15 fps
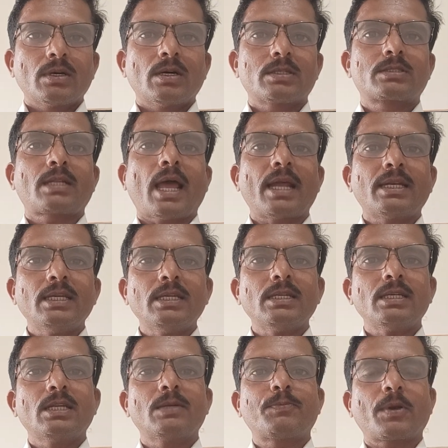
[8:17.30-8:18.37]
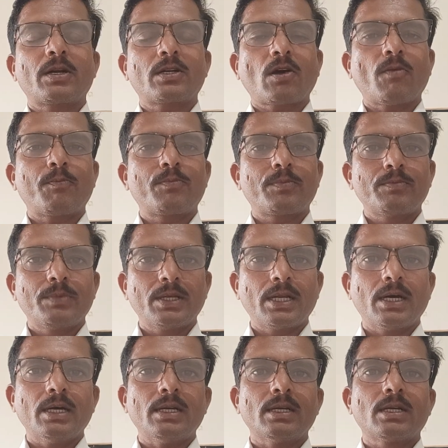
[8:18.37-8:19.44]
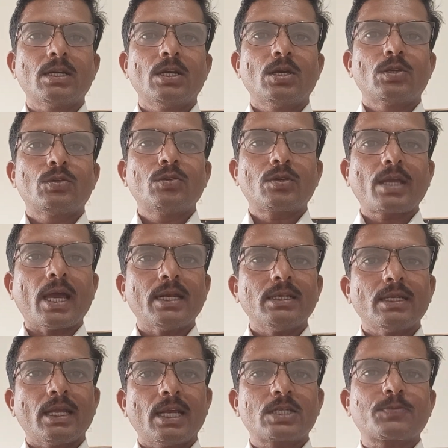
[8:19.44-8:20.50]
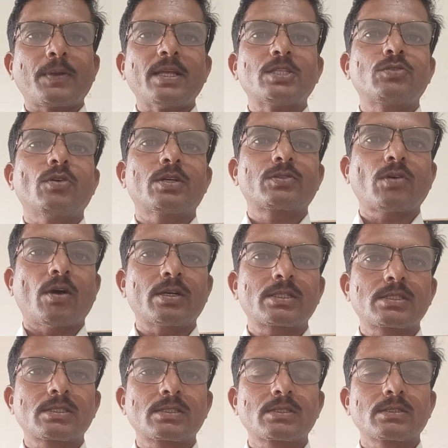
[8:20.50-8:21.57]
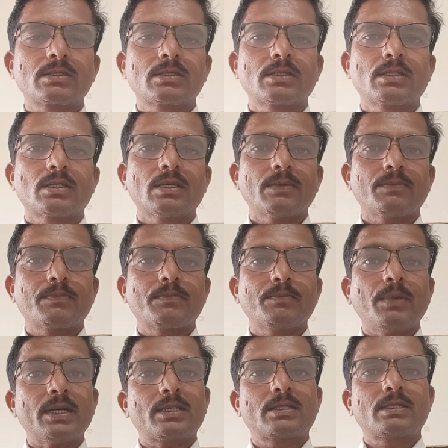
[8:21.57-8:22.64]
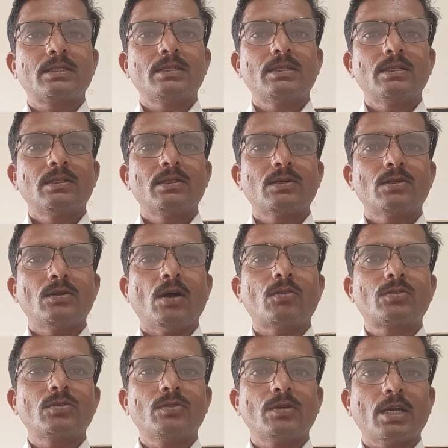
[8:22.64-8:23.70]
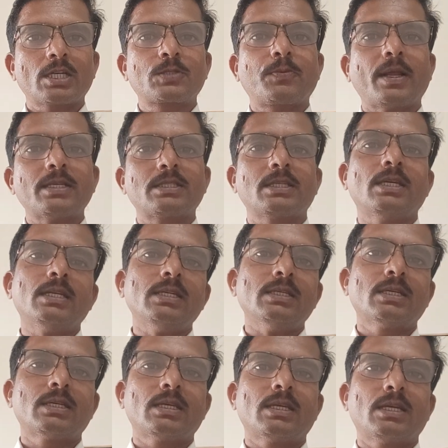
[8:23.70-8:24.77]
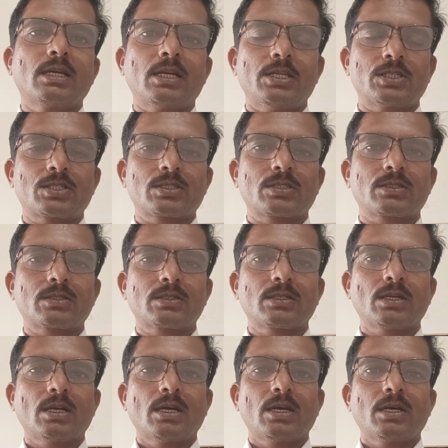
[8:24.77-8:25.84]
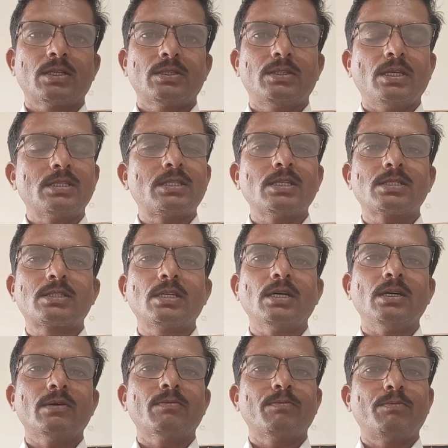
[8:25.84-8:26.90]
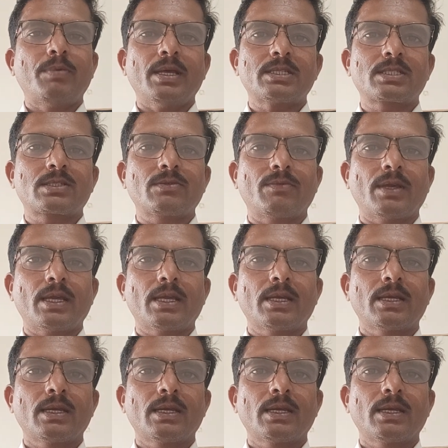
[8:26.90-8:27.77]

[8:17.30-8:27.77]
standing in front of mirror, you can express your thoughts, but you have to express in English. This is the best way,